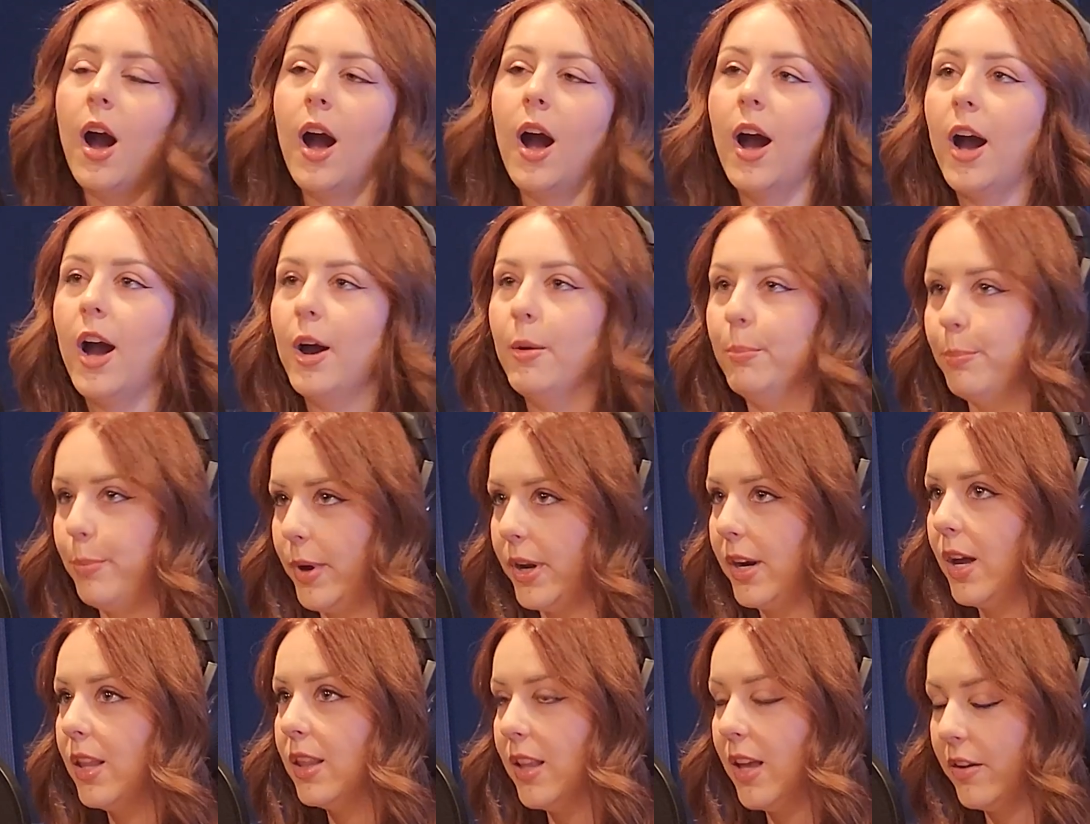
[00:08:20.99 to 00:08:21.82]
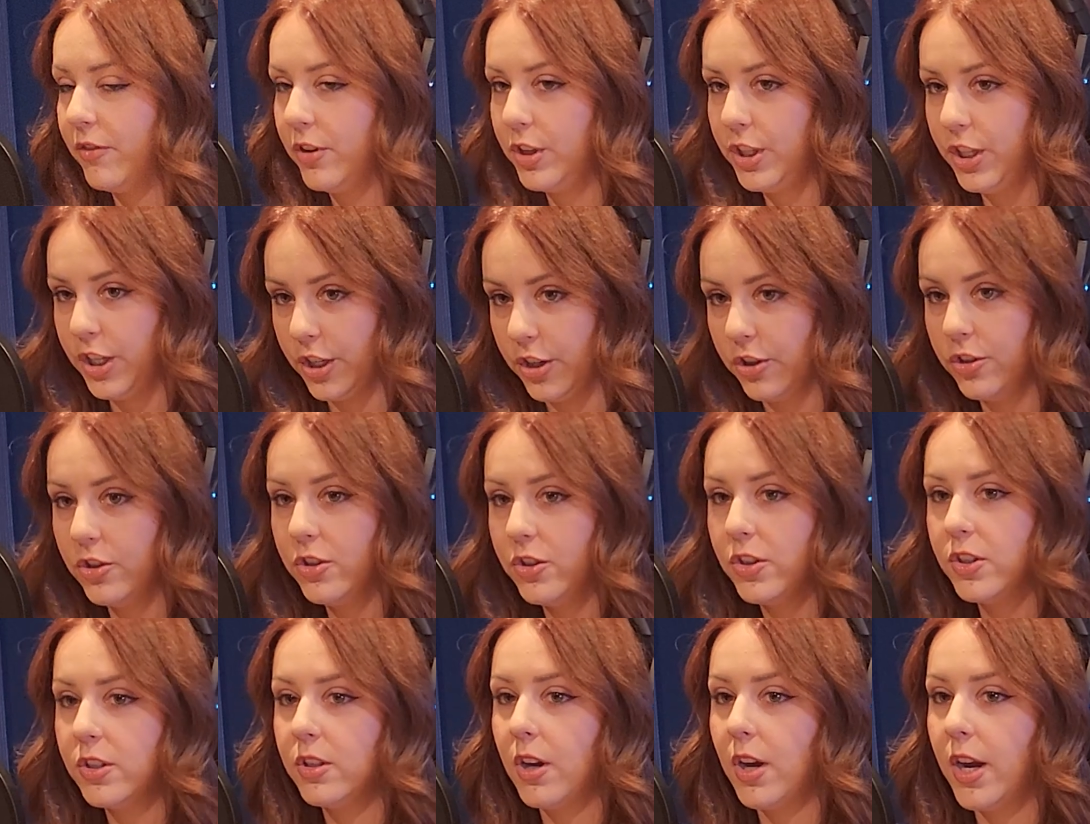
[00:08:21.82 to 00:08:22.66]
But 11
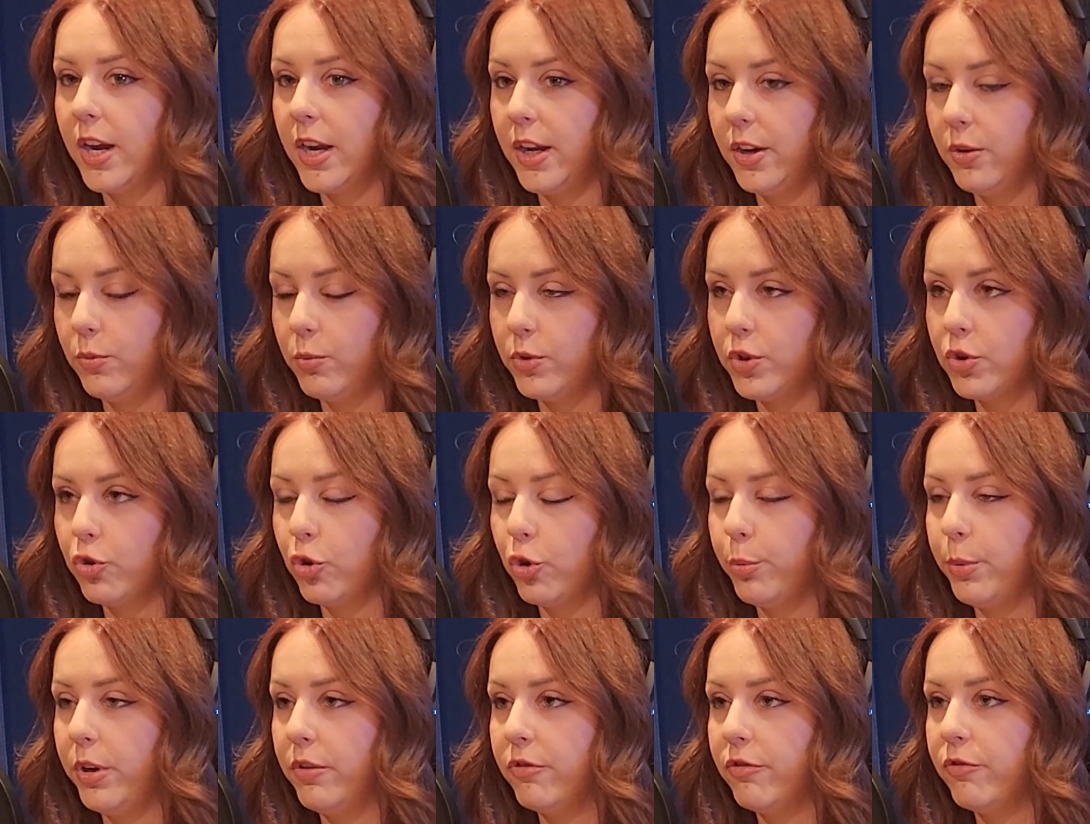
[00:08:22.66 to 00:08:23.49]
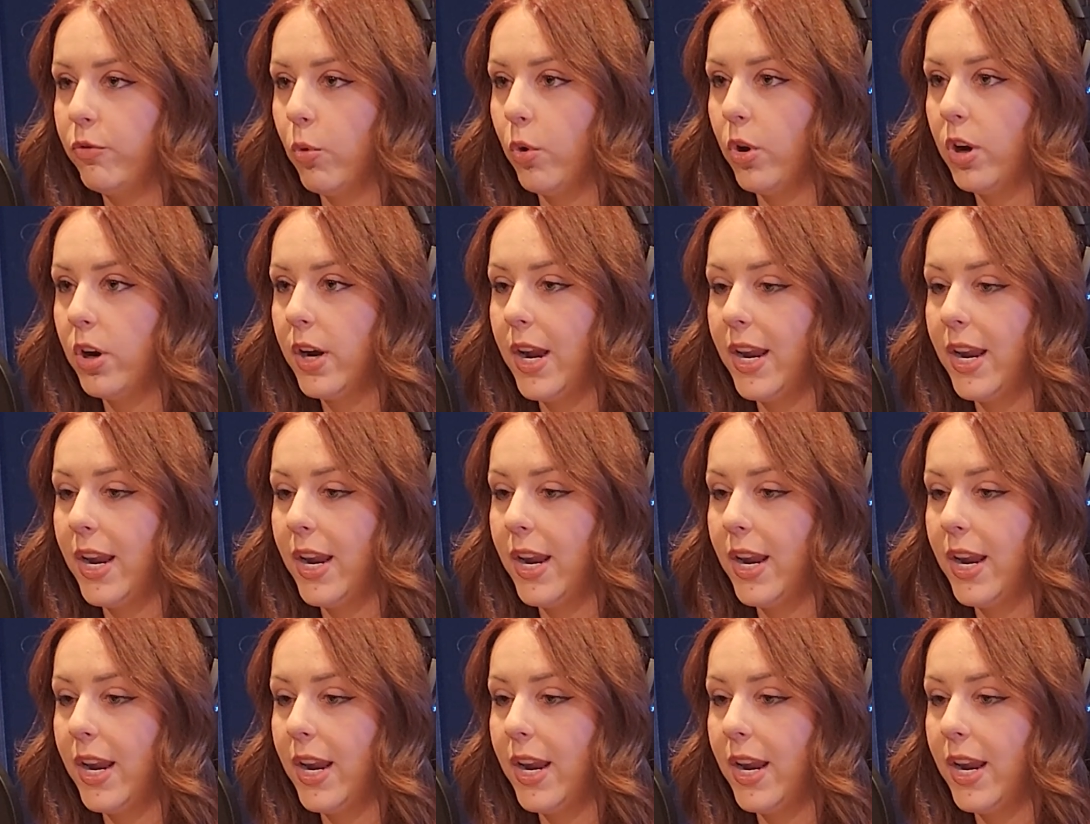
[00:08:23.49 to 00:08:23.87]
years I was grooming for.